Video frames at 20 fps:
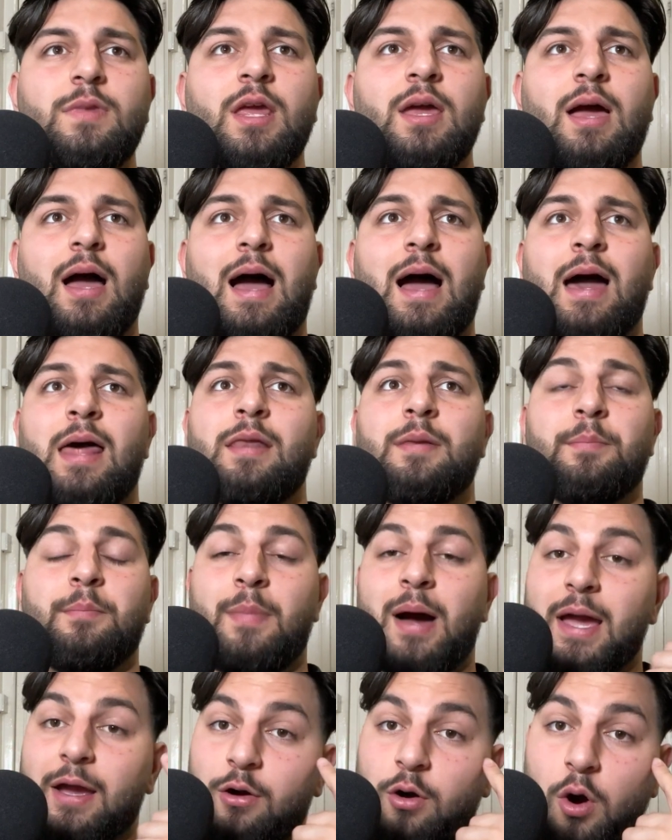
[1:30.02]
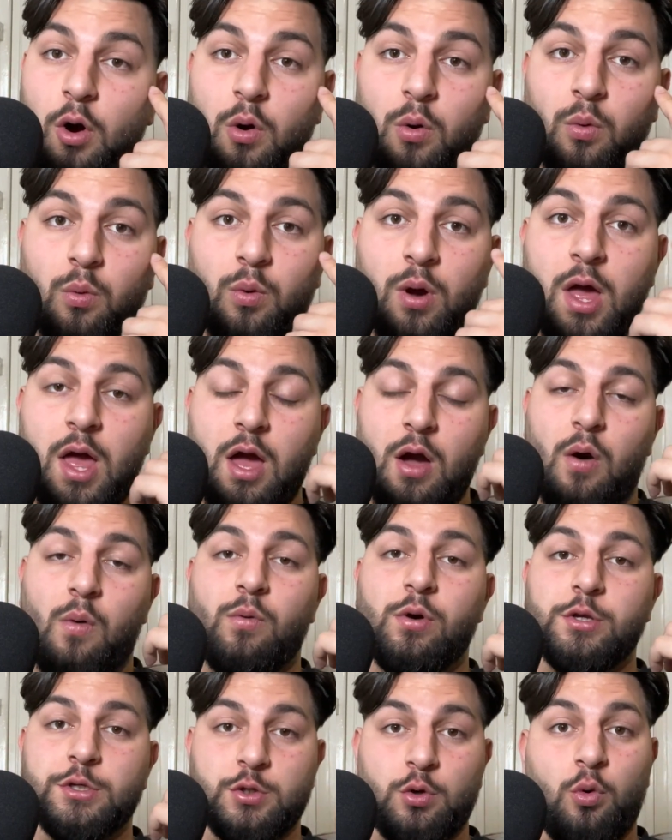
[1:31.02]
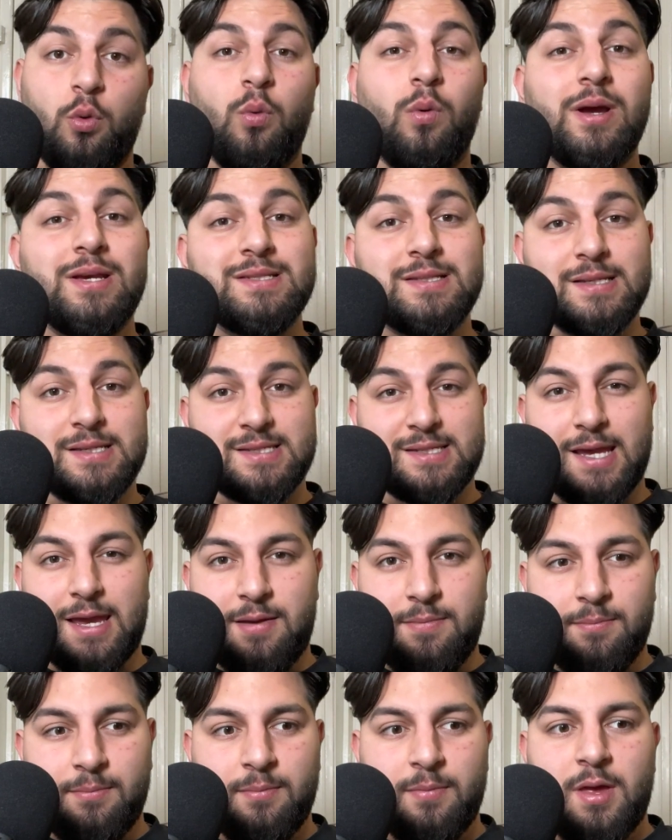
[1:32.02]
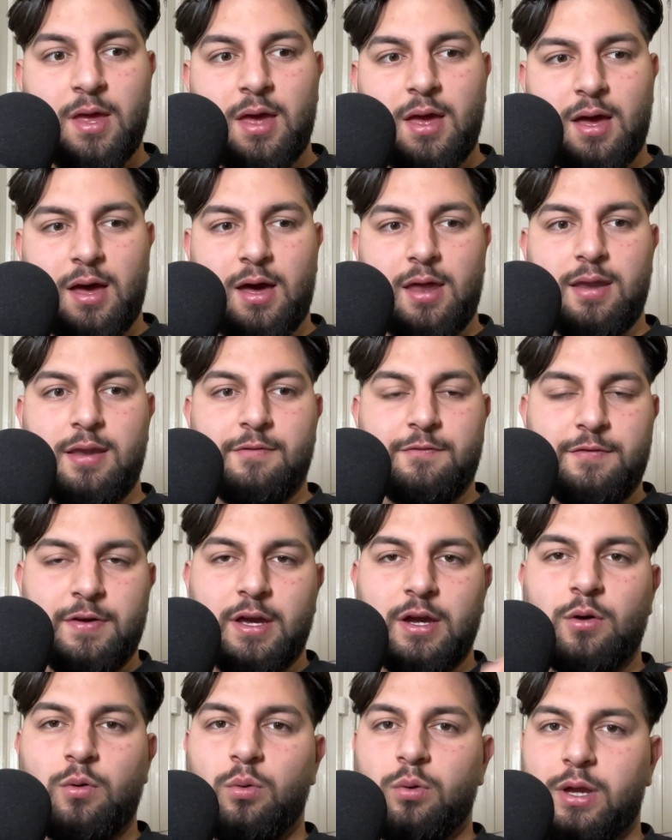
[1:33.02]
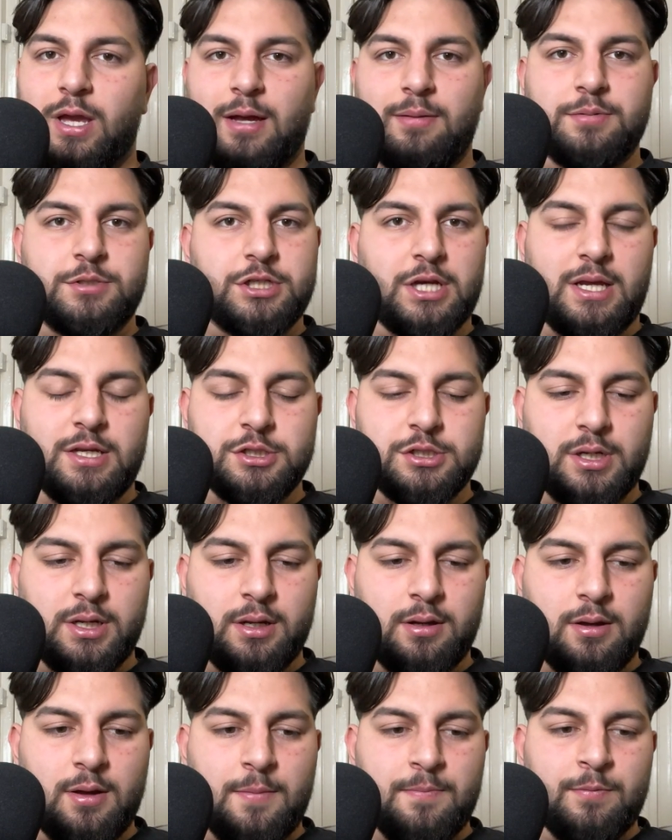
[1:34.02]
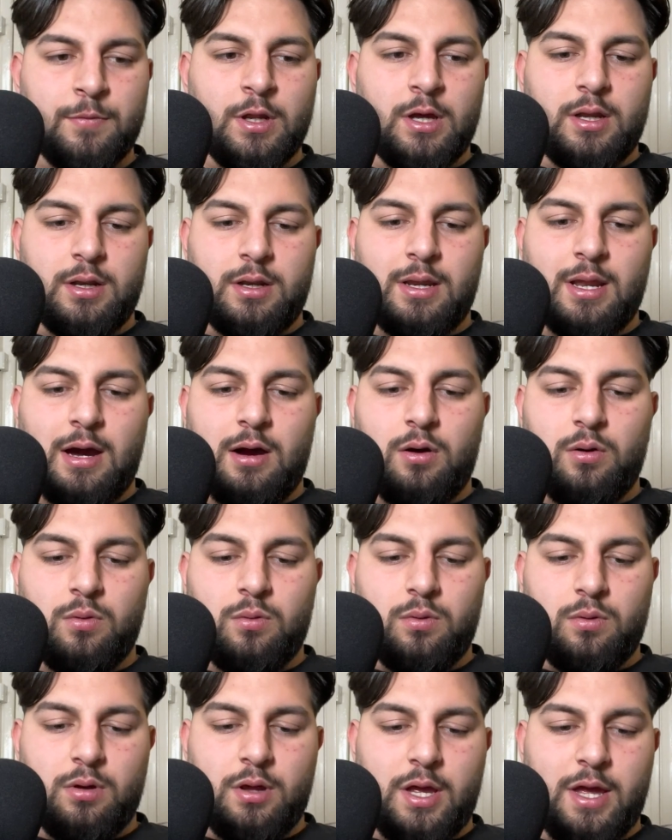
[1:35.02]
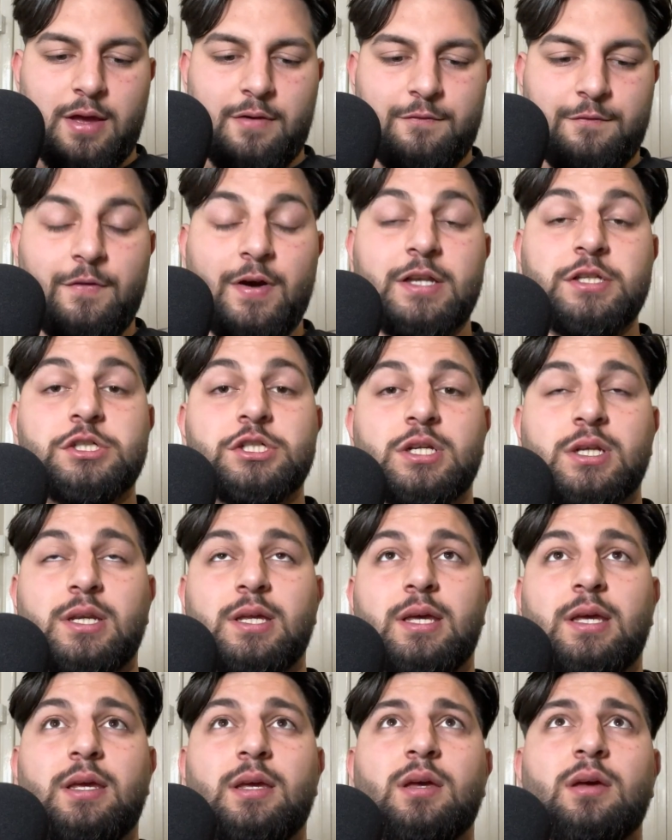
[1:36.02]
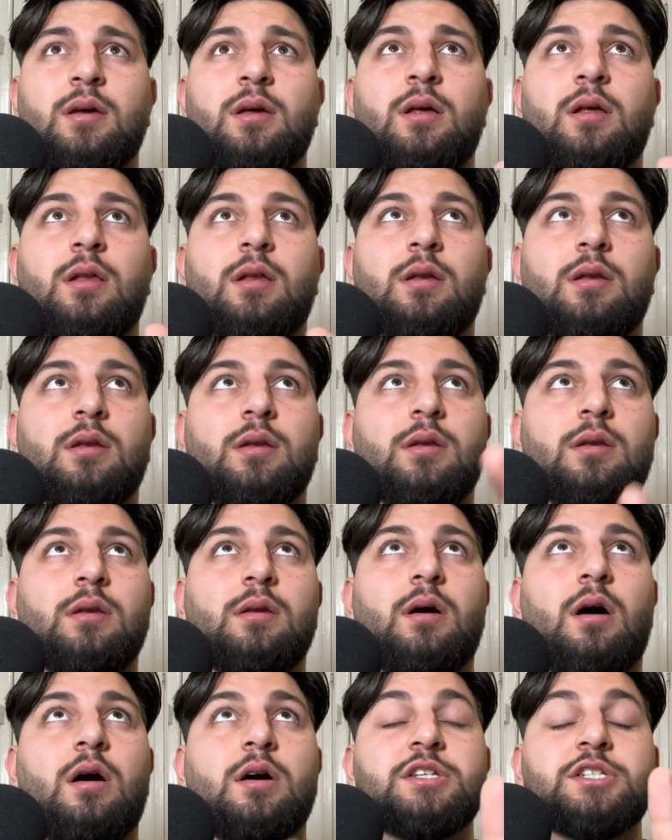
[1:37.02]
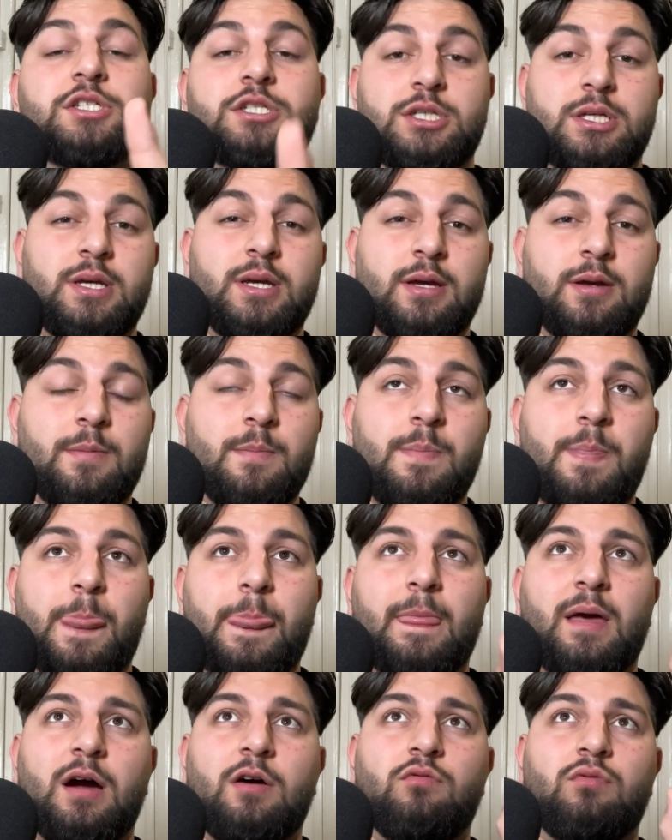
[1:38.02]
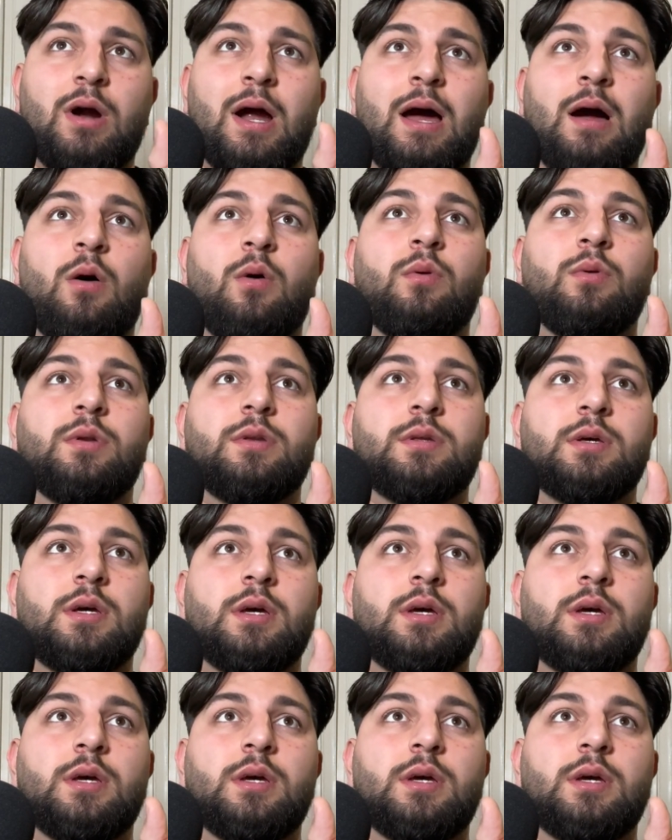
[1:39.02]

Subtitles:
and my goal was always the same. The vehicle kept changing. Now, eventually, last year March